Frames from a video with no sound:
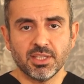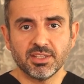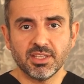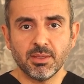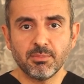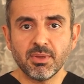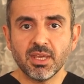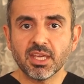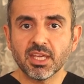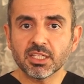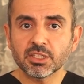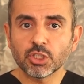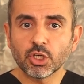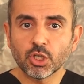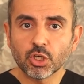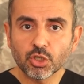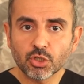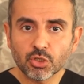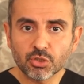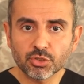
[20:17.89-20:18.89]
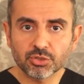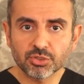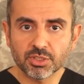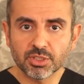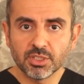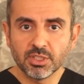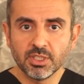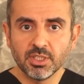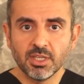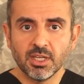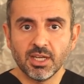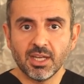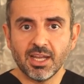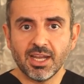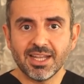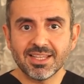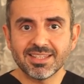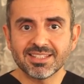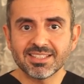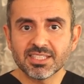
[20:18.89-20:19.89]
They may get hurt
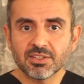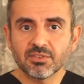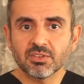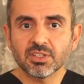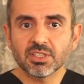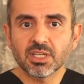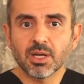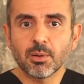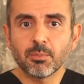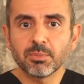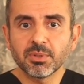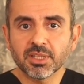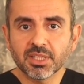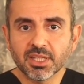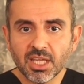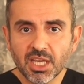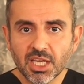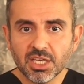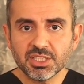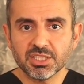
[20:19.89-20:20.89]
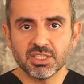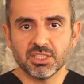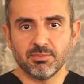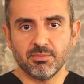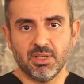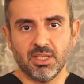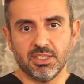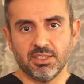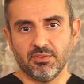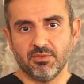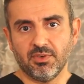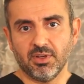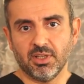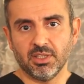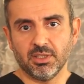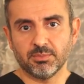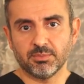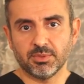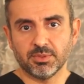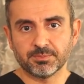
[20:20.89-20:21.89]
and several complications may
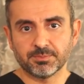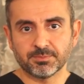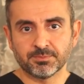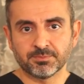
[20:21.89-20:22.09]
develop